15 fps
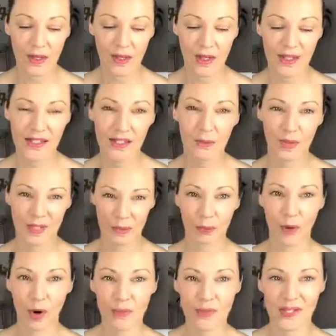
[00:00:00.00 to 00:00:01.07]
it's
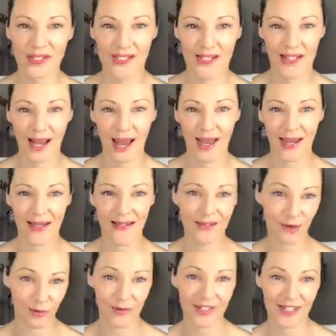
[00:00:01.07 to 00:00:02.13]
prompted today's
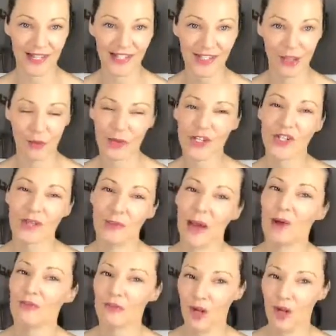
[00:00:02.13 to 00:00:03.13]
conversation, which is about